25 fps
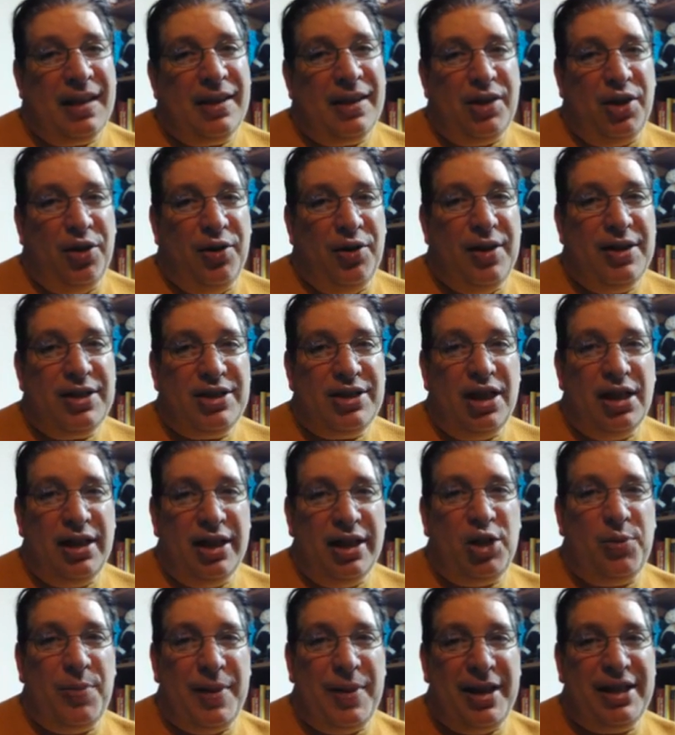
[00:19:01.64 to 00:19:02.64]
There is a
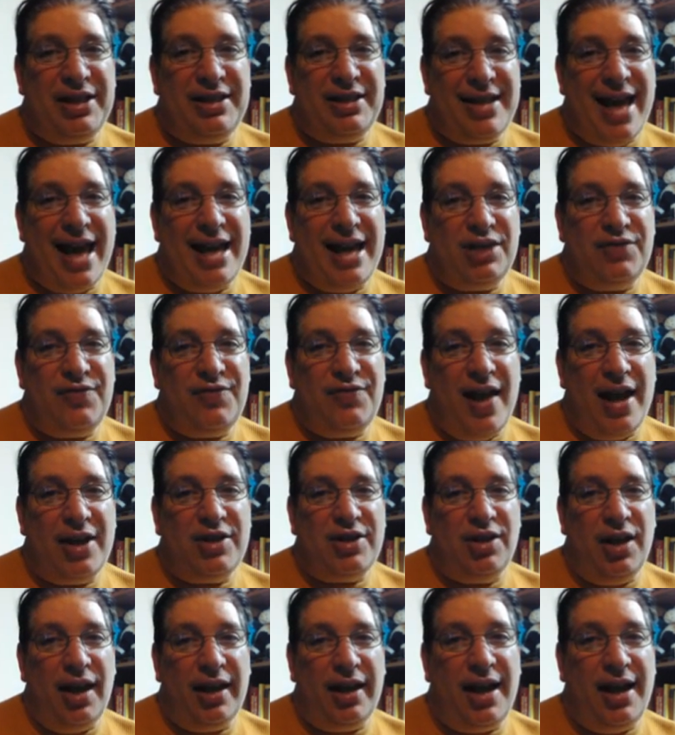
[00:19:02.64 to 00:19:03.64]
little bit of
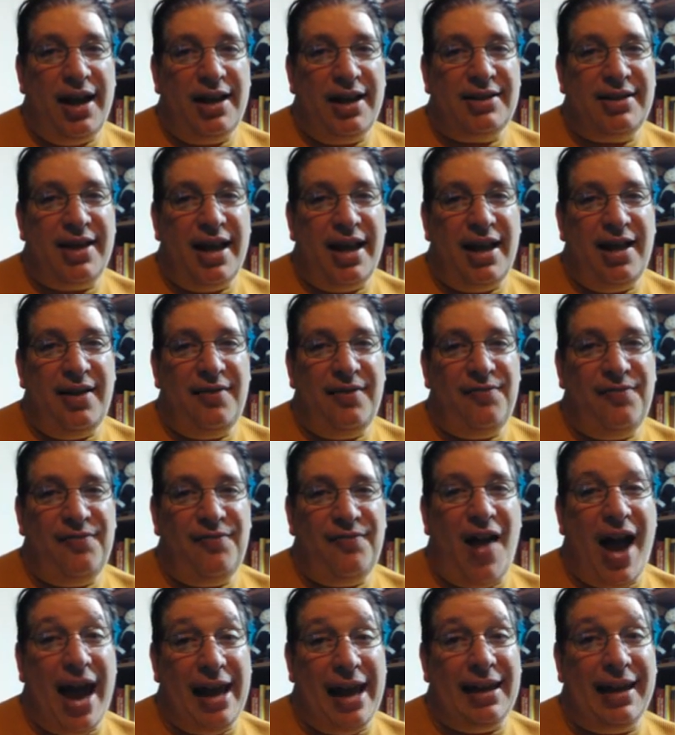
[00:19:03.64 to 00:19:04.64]
satisfaction, like I say,
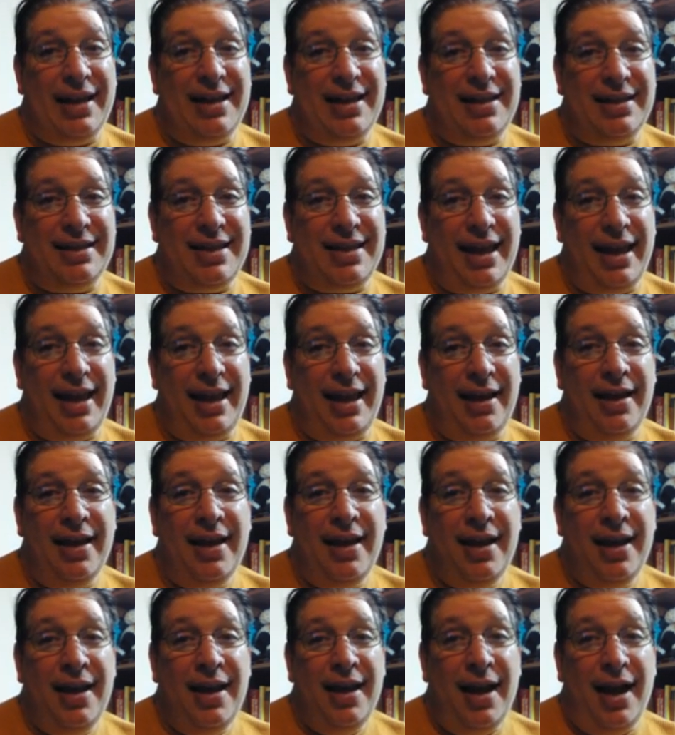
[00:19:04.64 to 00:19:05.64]
finally seeing
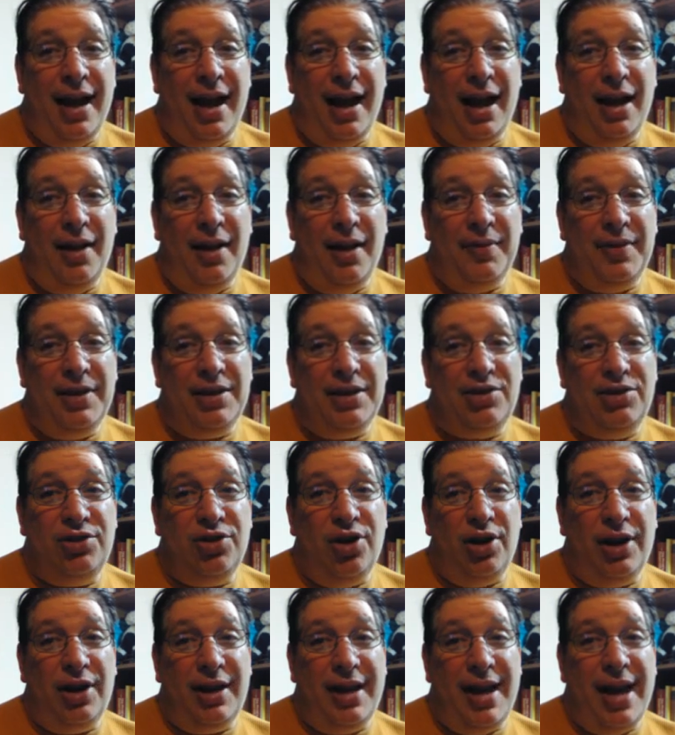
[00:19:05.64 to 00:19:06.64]
this
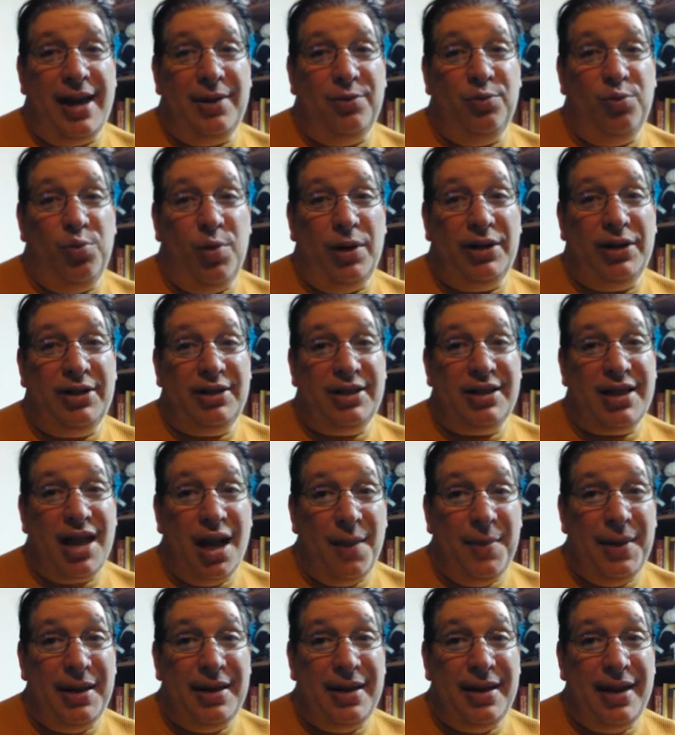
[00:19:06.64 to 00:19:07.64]
jerk get what's
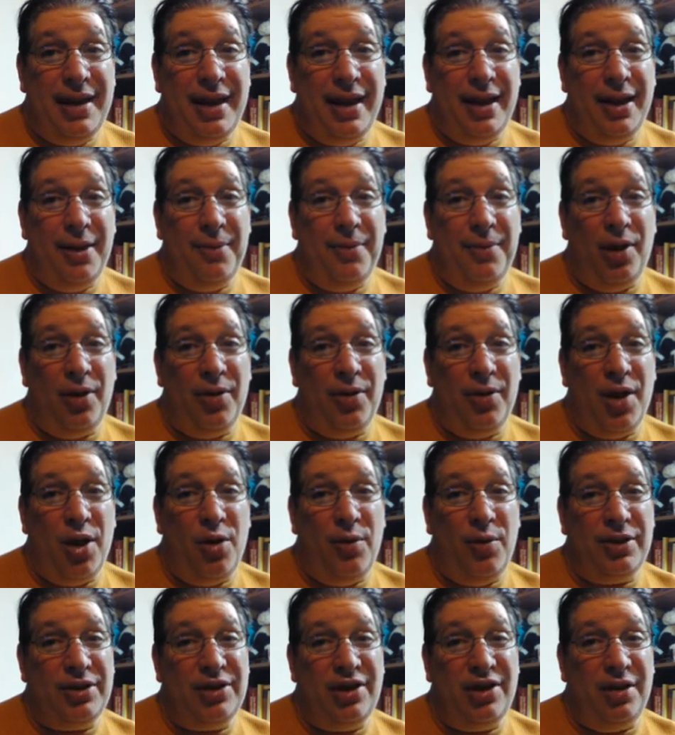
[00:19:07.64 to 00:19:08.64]
coming to him,
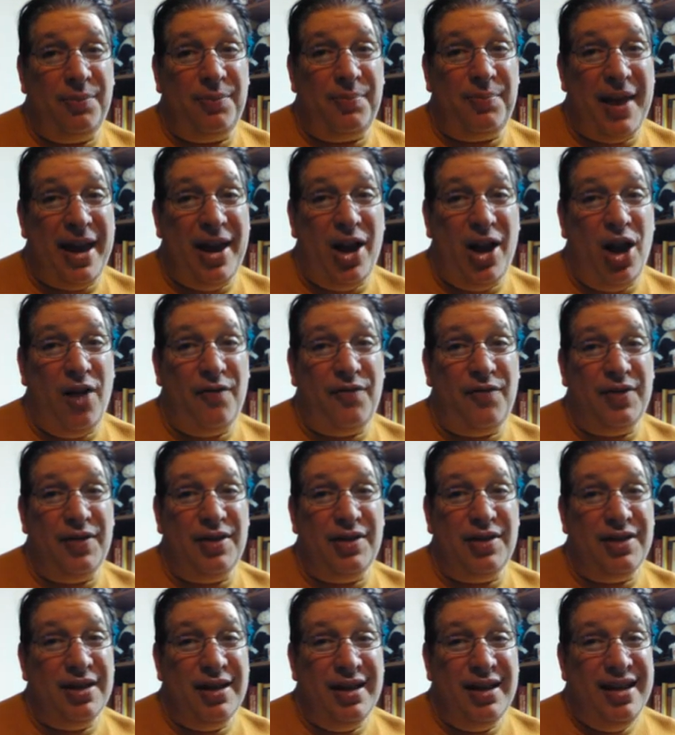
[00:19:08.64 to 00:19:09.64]
although the payoff
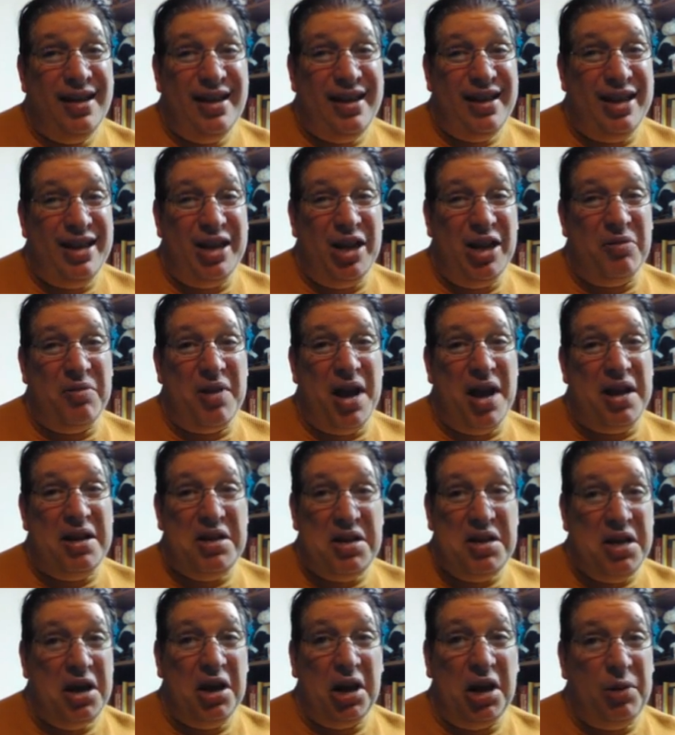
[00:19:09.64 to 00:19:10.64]
is, you know, not
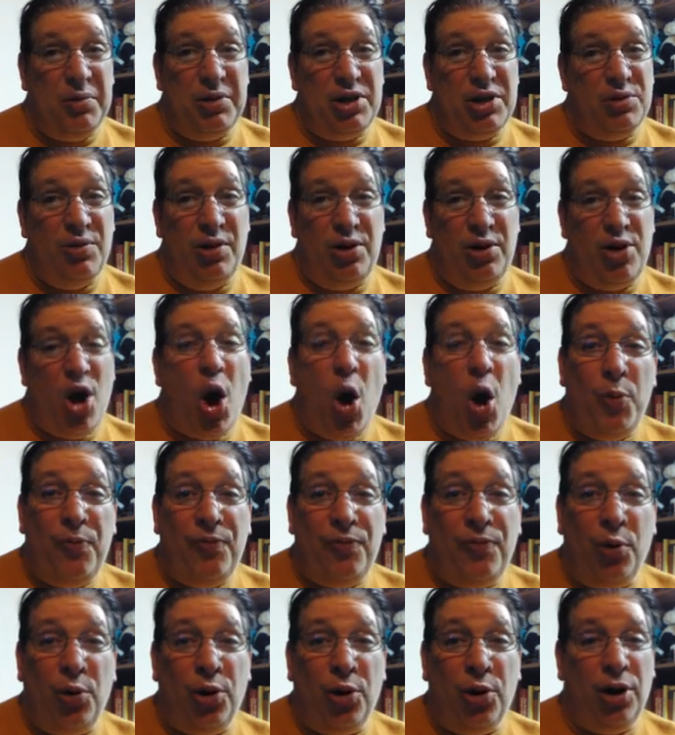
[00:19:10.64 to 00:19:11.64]
nearly what you would hope
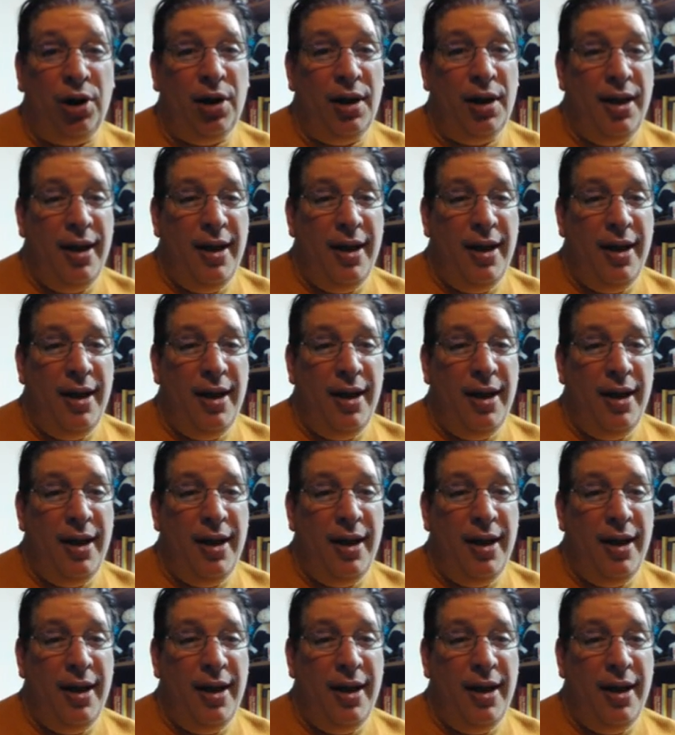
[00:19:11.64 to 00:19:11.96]
for.